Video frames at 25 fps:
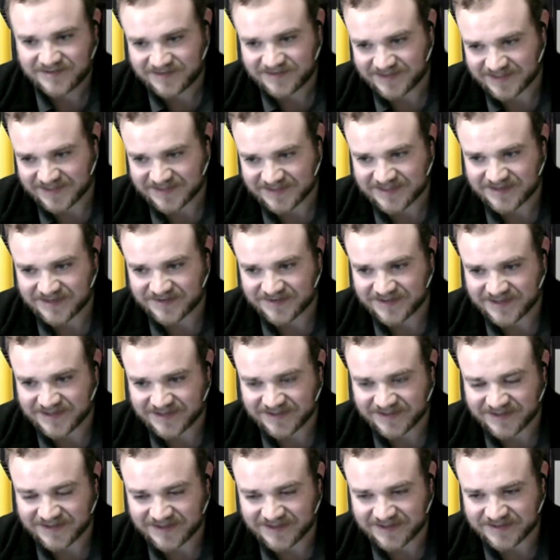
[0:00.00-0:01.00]
That's how they
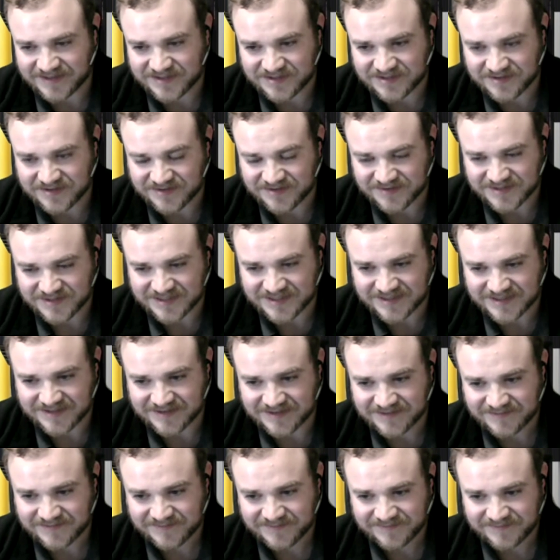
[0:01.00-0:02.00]
can get into those
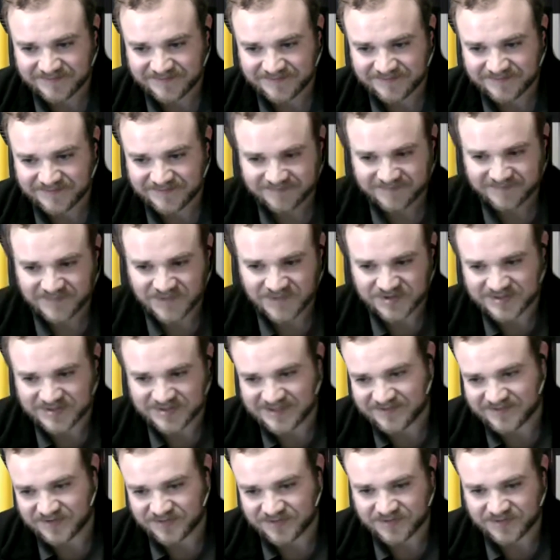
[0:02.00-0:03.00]

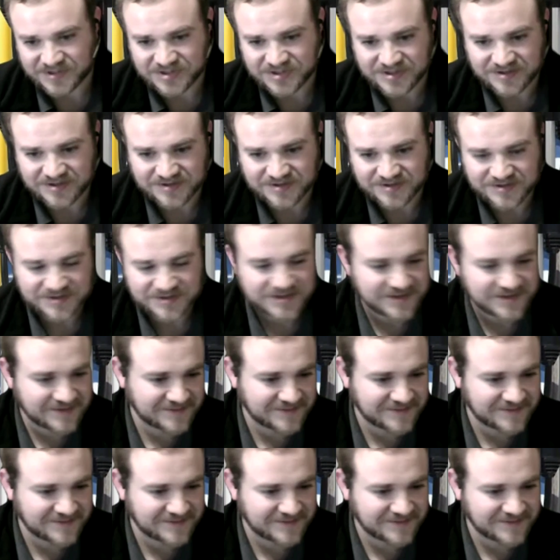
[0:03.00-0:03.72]
level 3 chargers.